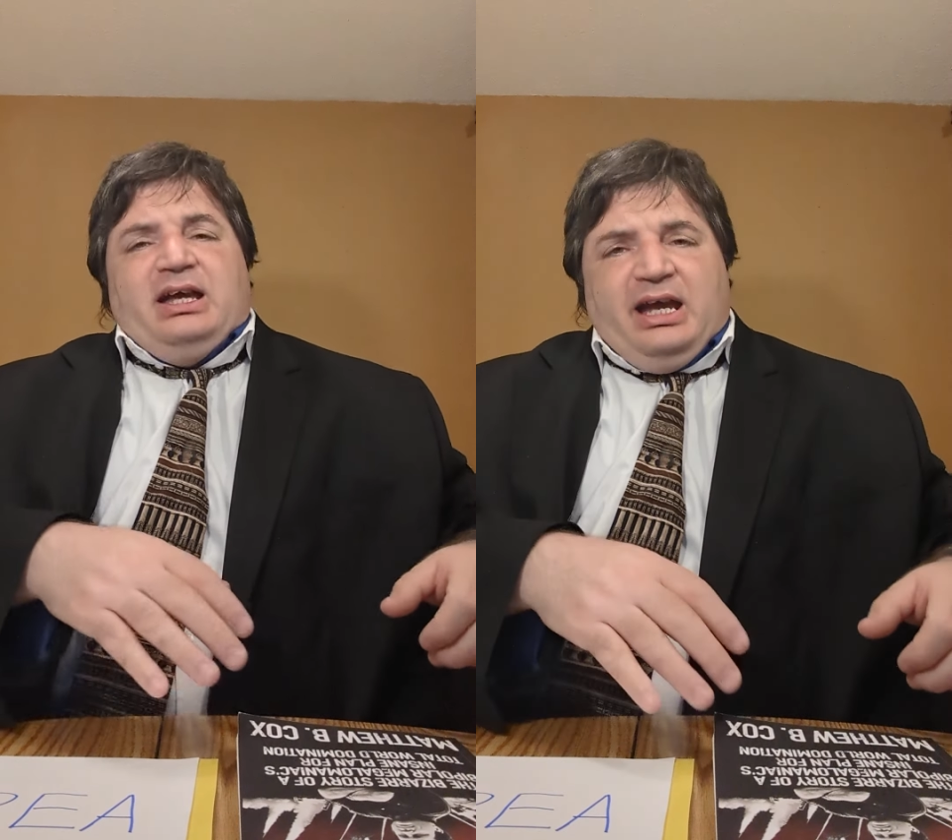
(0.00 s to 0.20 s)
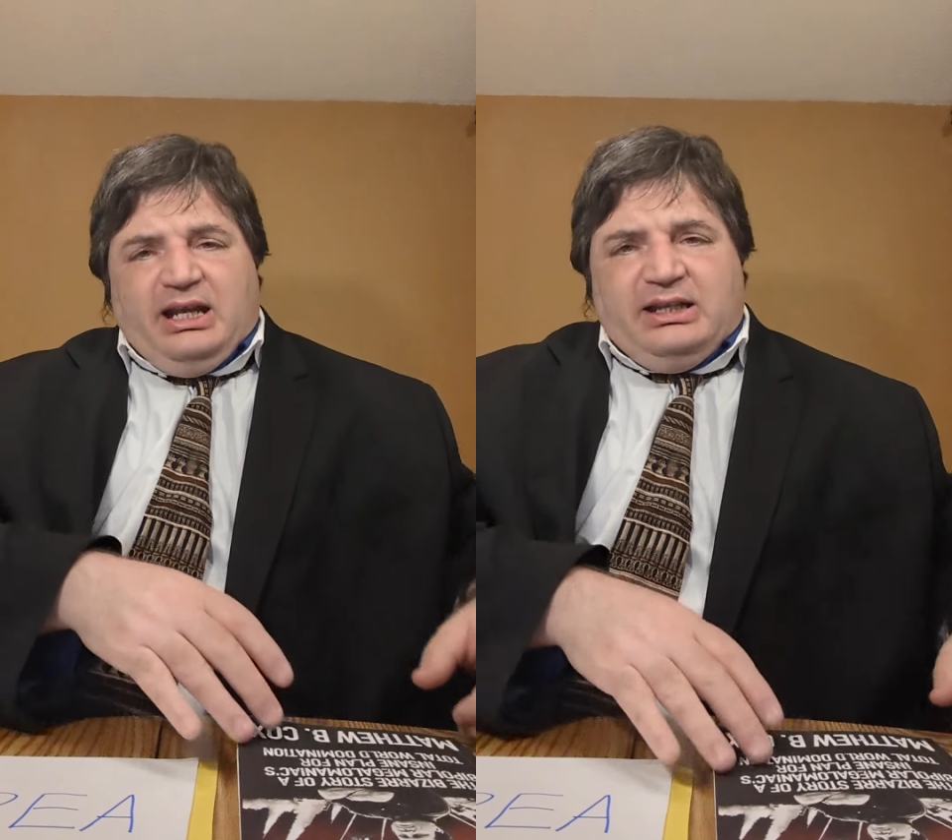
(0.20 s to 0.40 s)

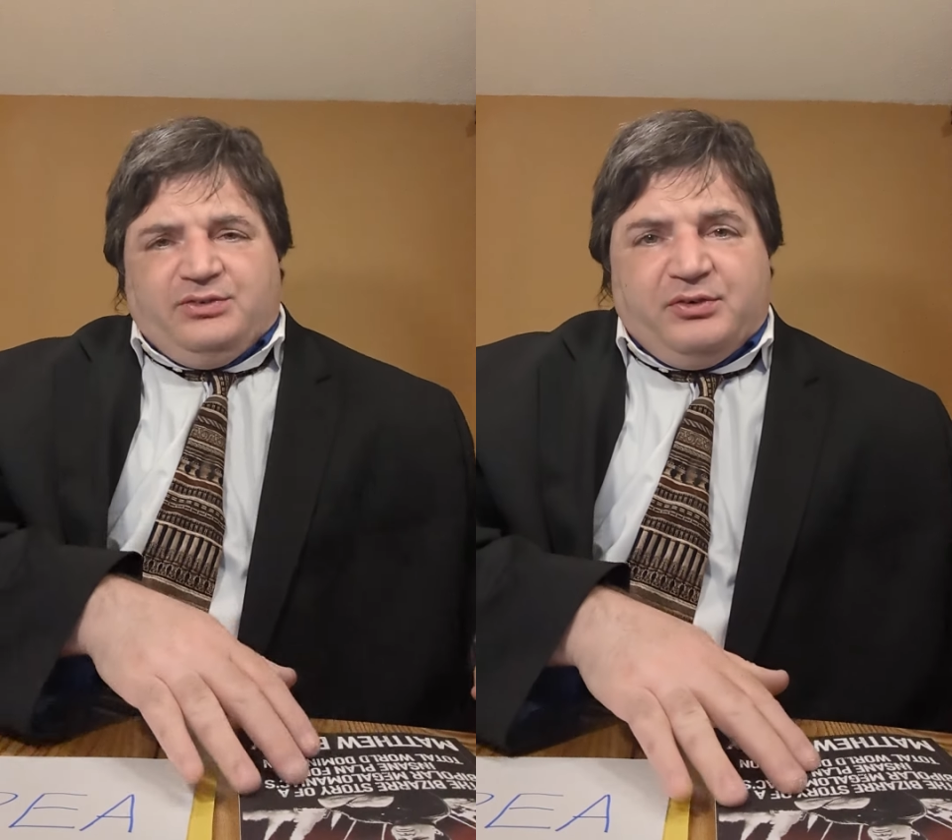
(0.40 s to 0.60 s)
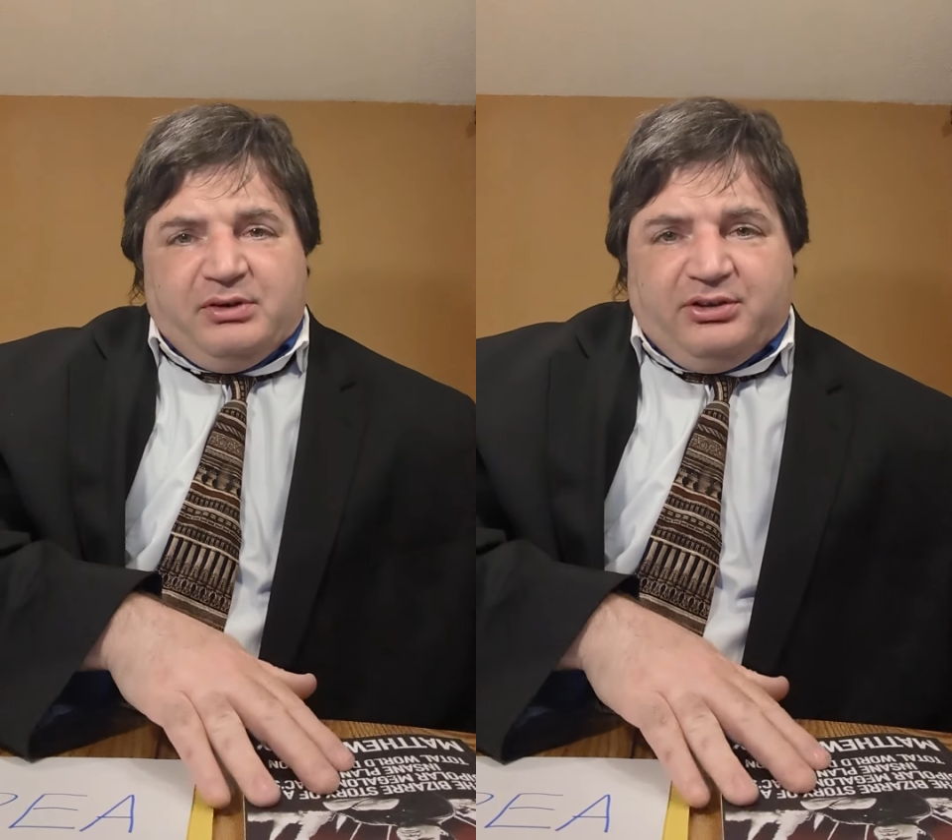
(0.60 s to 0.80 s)
Any
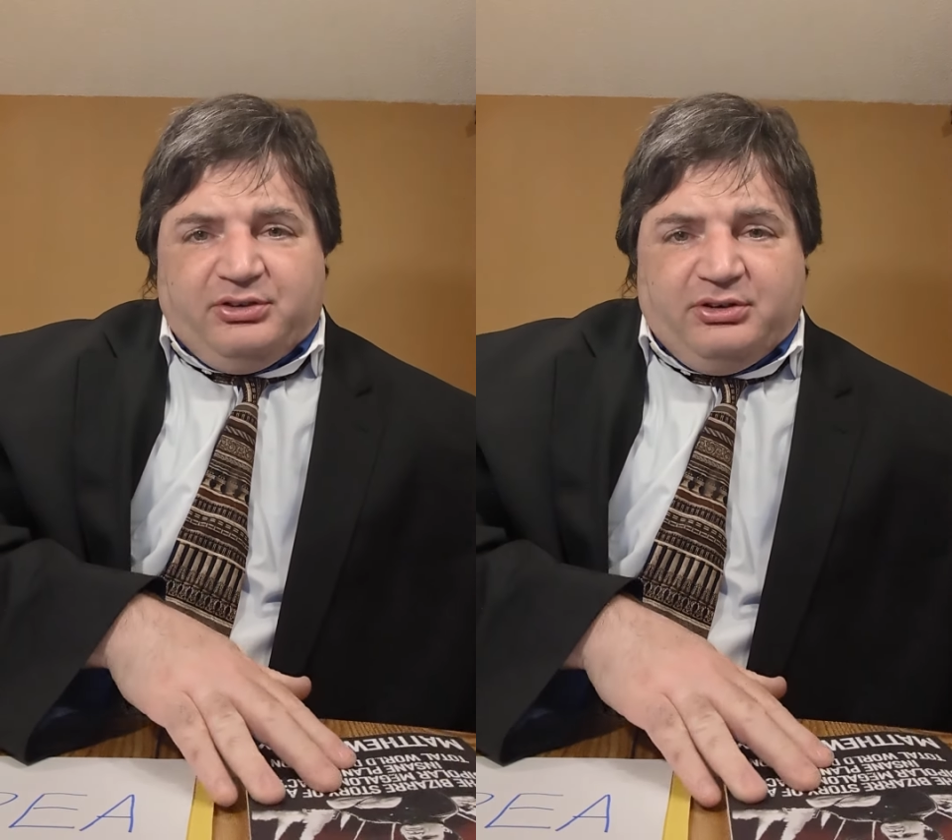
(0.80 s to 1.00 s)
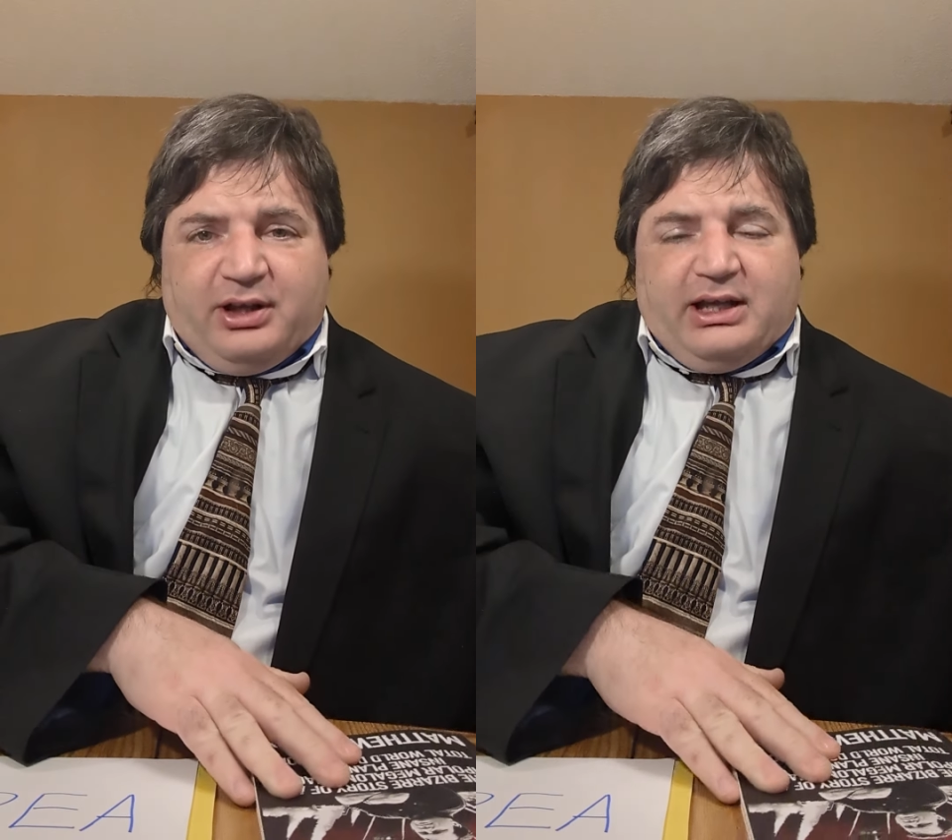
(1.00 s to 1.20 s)

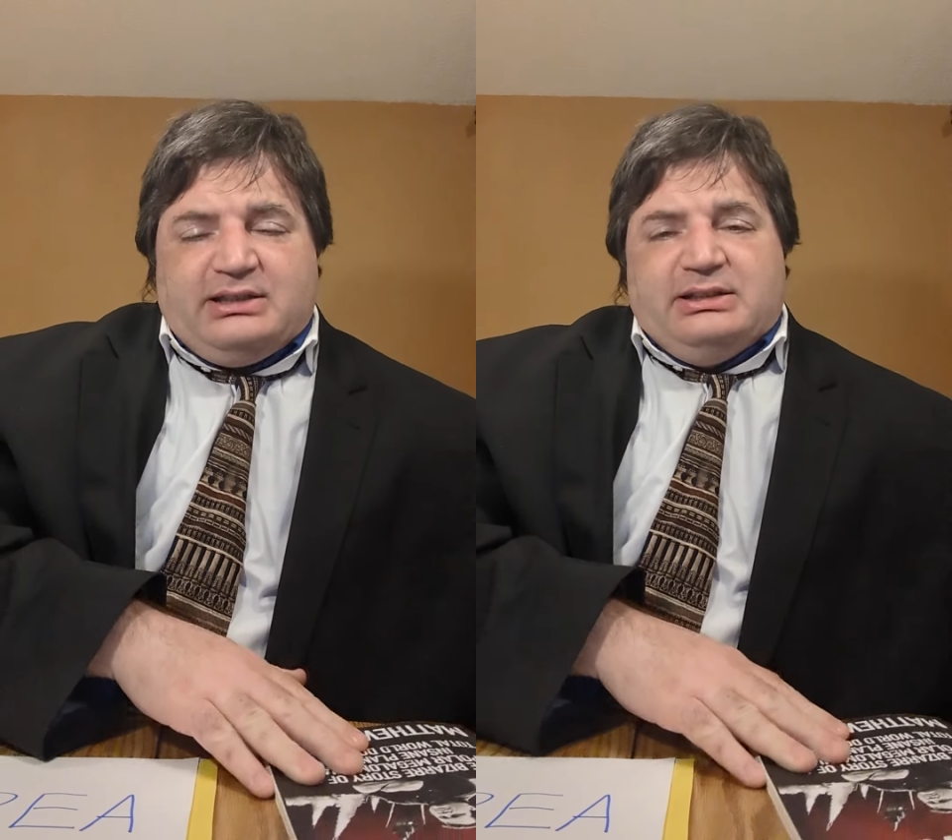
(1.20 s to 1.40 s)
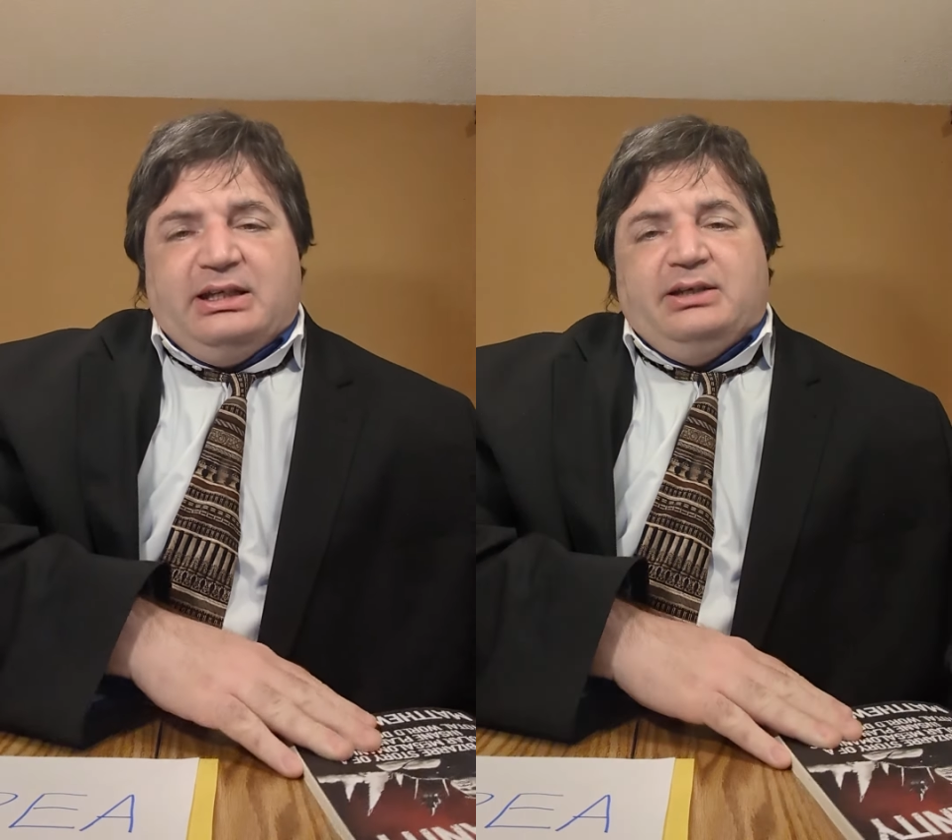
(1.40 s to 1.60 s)
information you
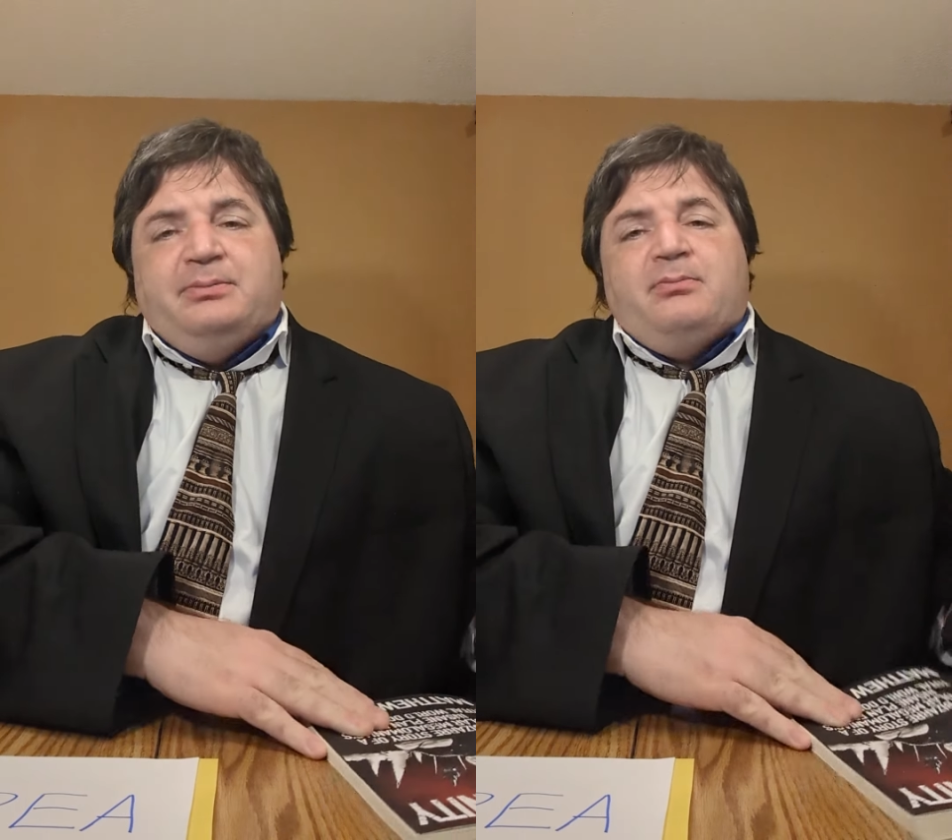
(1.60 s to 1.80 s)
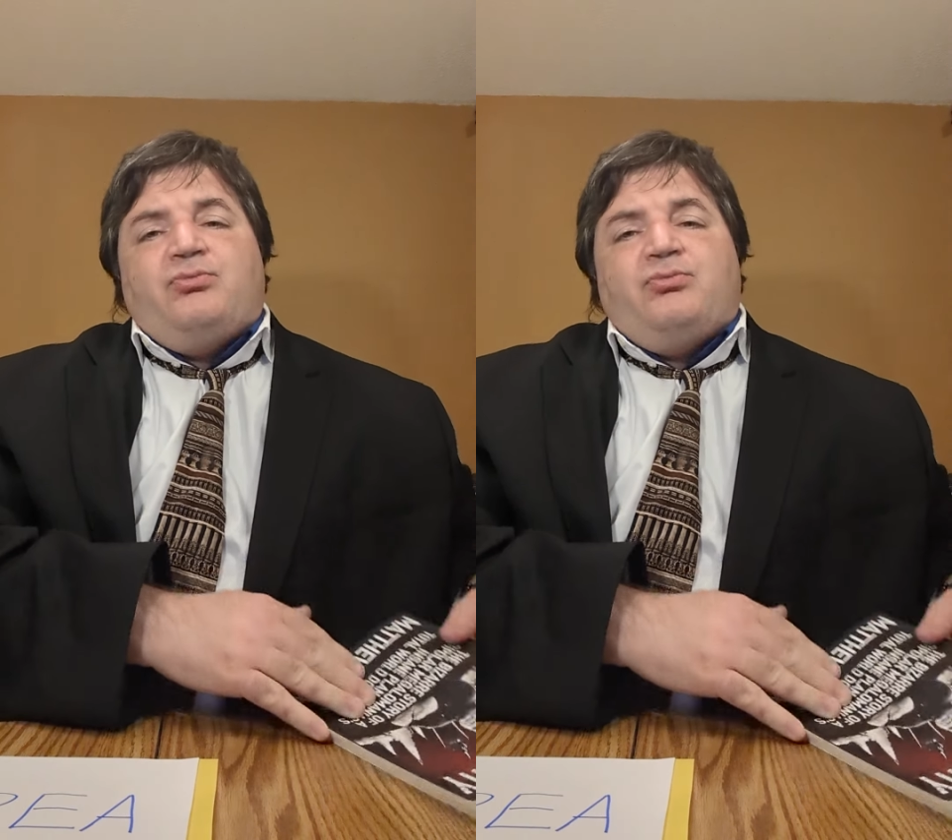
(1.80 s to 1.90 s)
guys need